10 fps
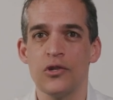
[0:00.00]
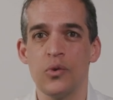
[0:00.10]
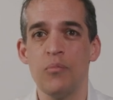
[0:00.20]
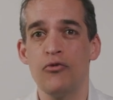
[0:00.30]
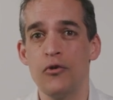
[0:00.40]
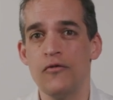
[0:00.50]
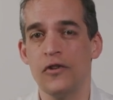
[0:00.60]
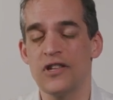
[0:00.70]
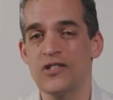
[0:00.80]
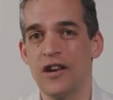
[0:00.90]
to improve
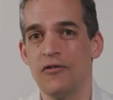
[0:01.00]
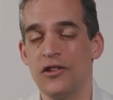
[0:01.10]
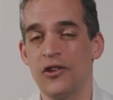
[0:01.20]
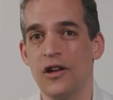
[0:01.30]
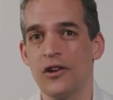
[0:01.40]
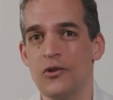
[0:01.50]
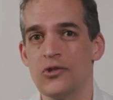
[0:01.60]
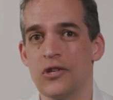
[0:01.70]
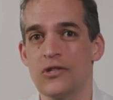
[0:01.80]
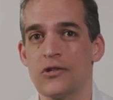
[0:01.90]
and accelerate
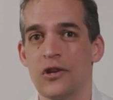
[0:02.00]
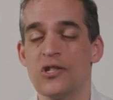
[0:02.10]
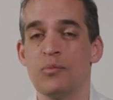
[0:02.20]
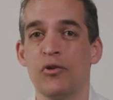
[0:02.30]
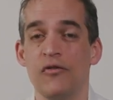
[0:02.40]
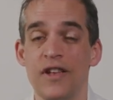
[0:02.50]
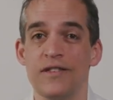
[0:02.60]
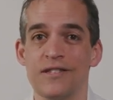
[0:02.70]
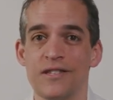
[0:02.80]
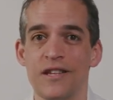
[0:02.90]
diagnosis, and to
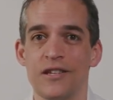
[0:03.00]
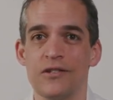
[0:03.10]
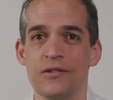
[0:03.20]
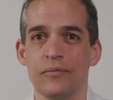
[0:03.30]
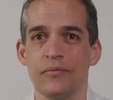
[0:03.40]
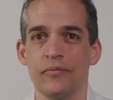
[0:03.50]
prevent disease.